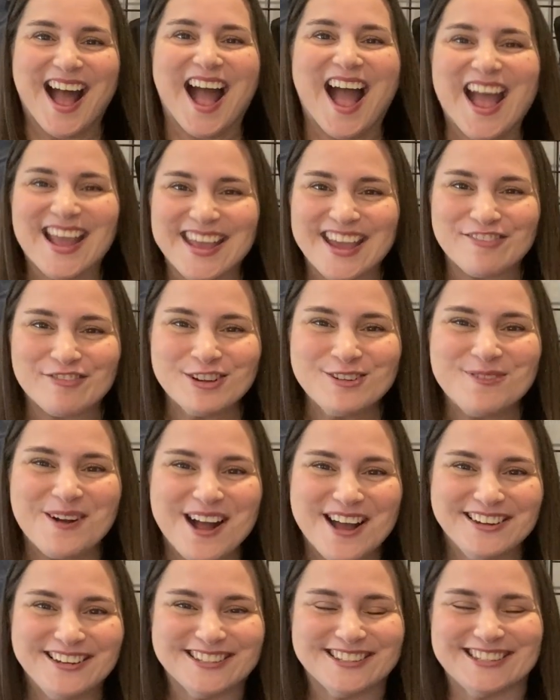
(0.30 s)
Hi
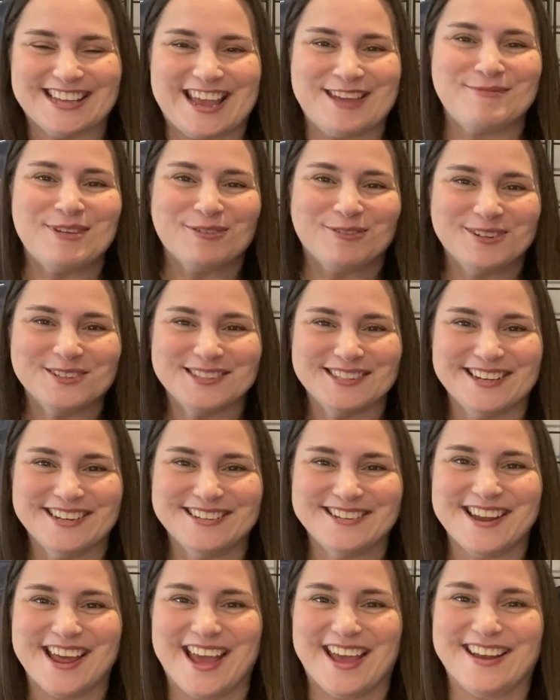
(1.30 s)
everyone, it's Amy
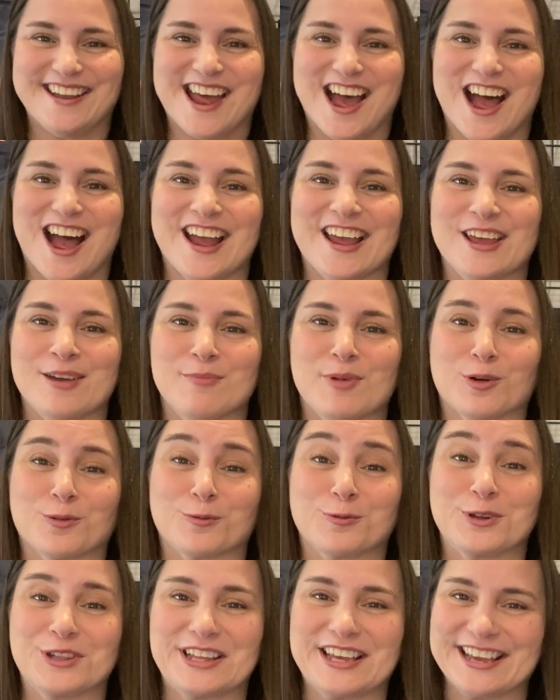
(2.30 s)
Wilson and I am
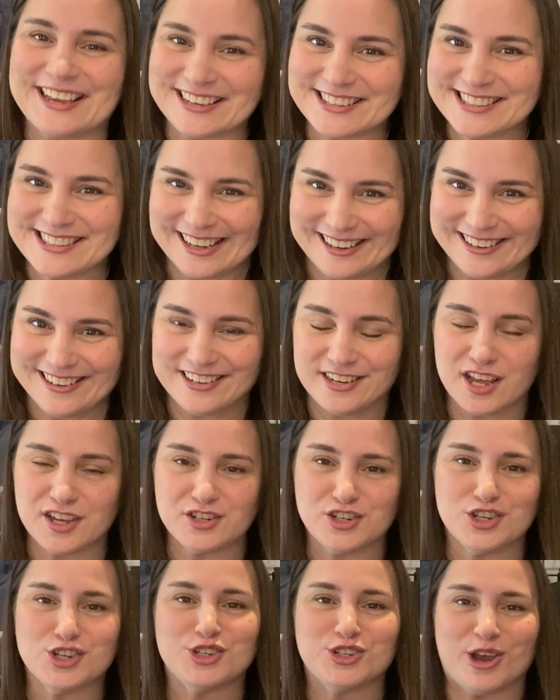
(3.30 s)
really
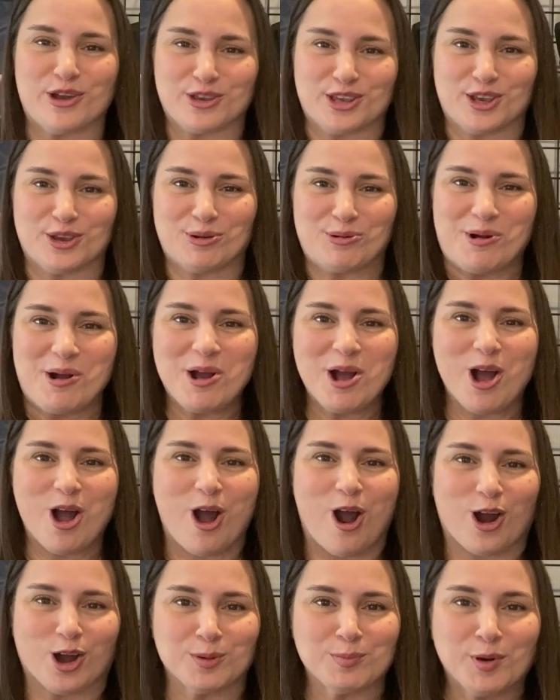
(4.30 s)
excited to show you
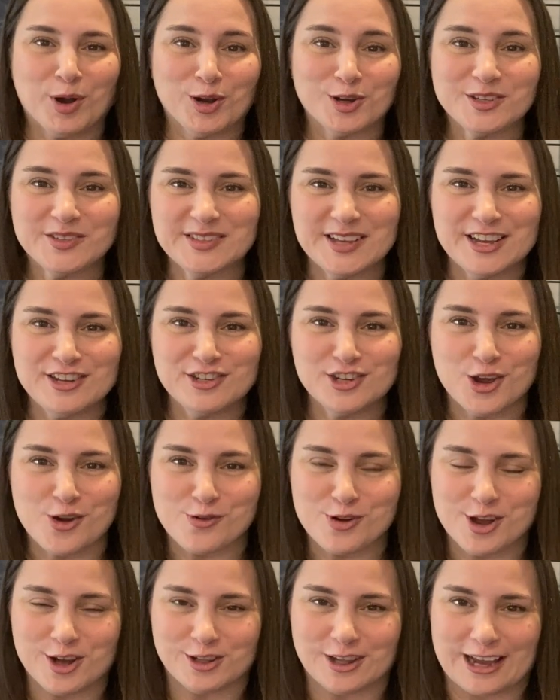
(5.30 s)
our purse and
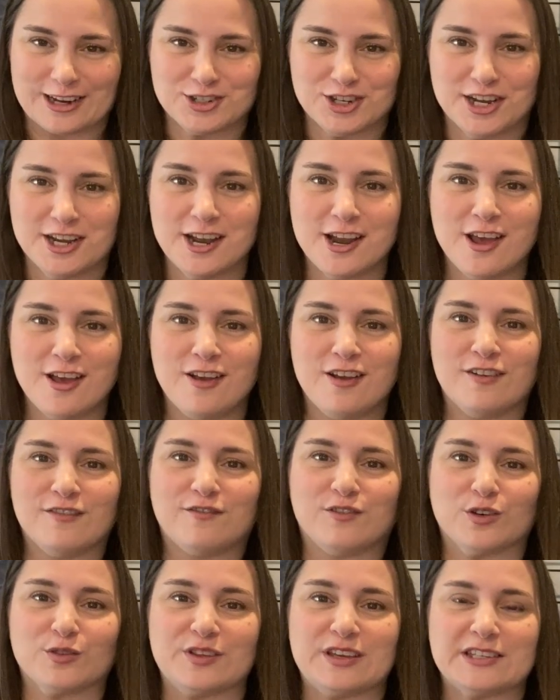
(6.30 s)
tote collection
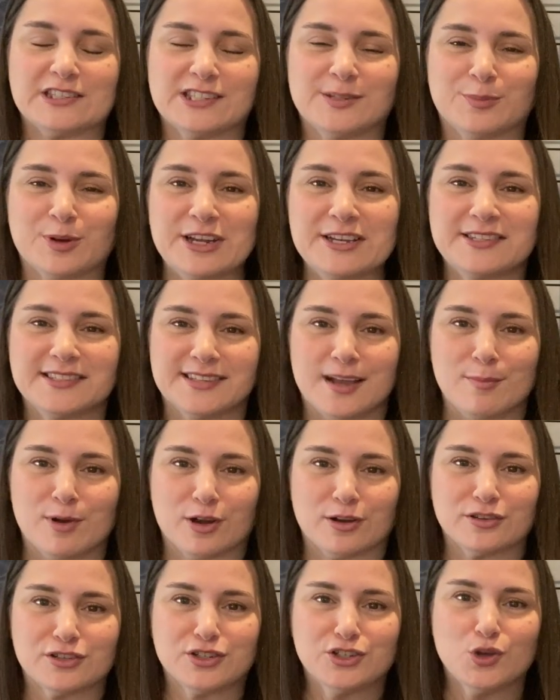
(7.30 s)
for the spring
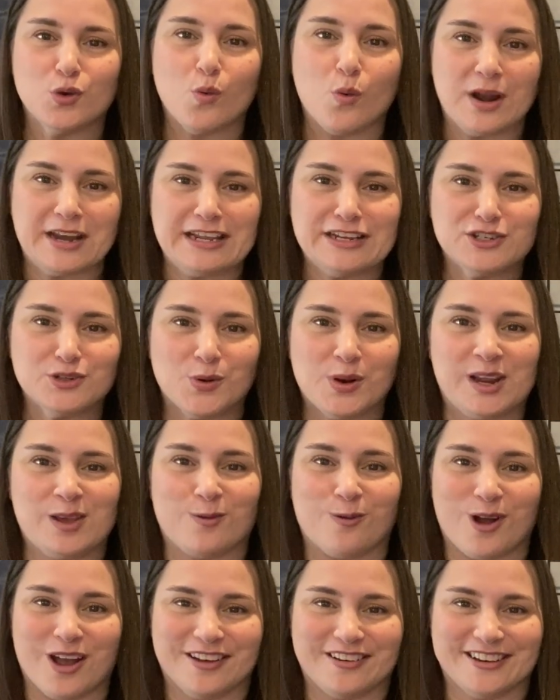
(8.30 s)
summer
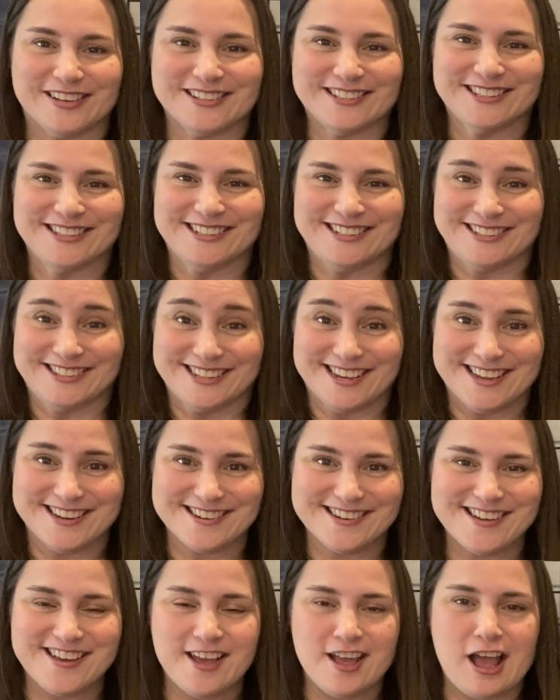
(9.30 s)
2021
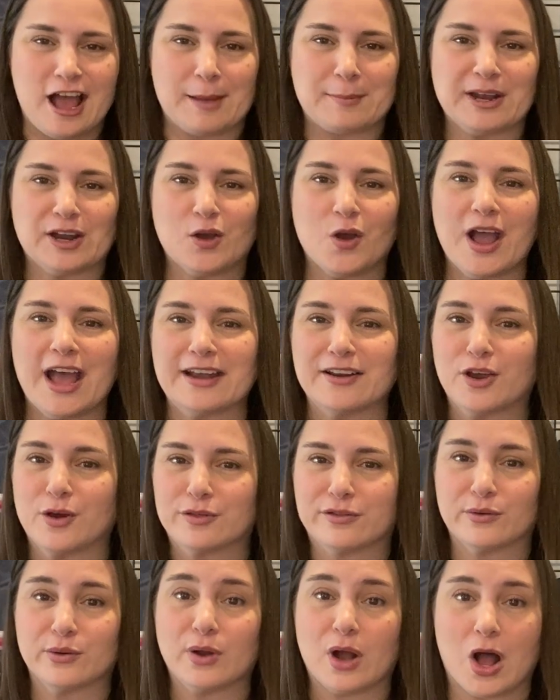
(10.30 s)
season. I'm going to go ahead and
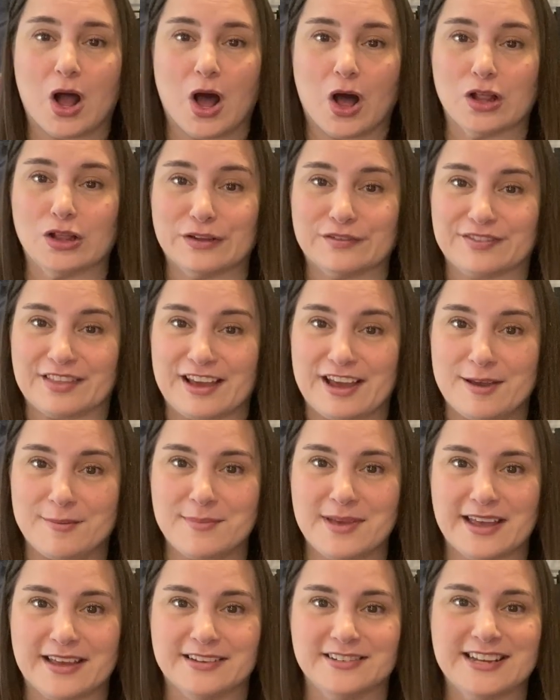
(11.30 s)
go through all of
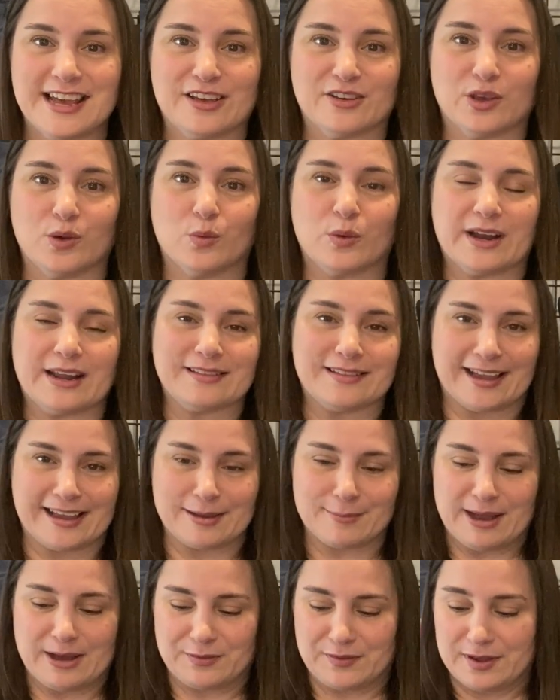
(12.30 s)
them and tell you what I like
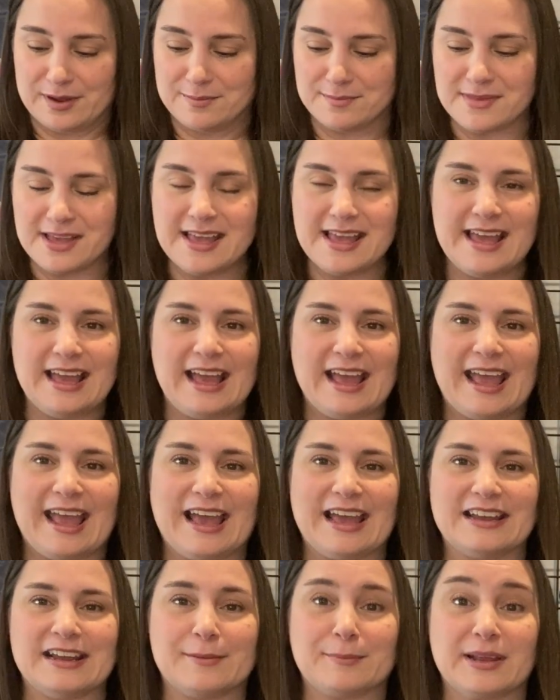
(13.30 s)
about them,
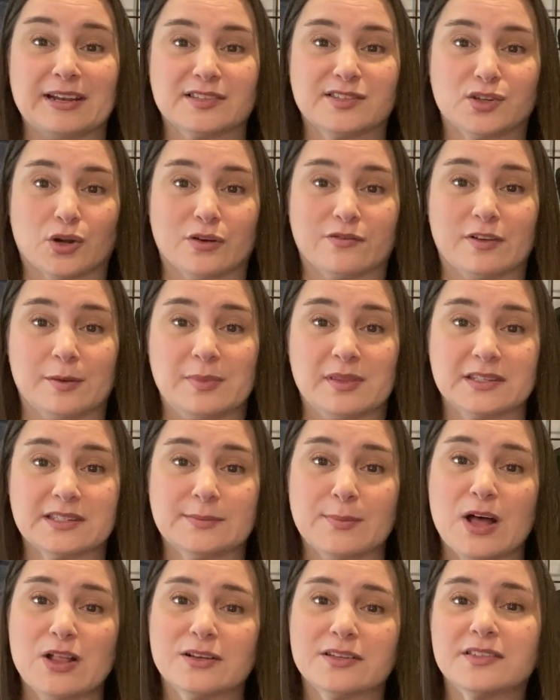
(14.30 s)
and I'm going to start from the
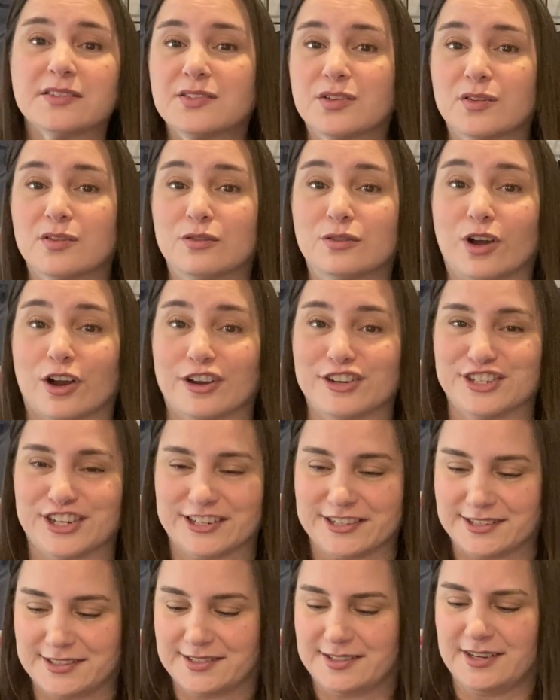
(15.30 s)
smallest to the
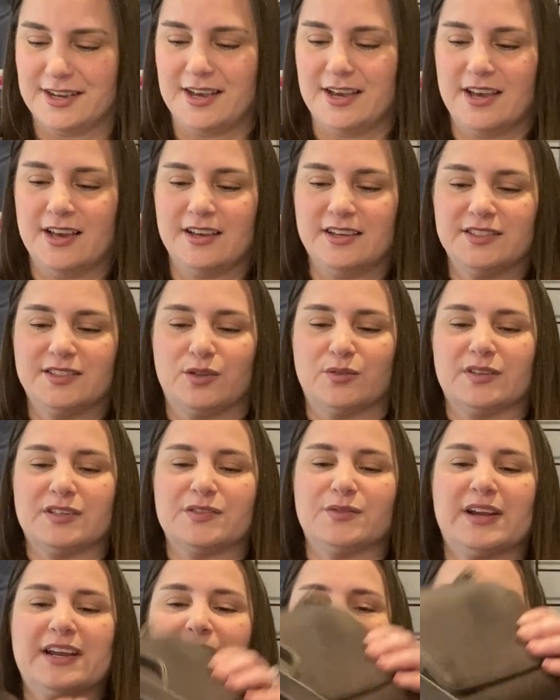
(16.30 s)
largest. So this right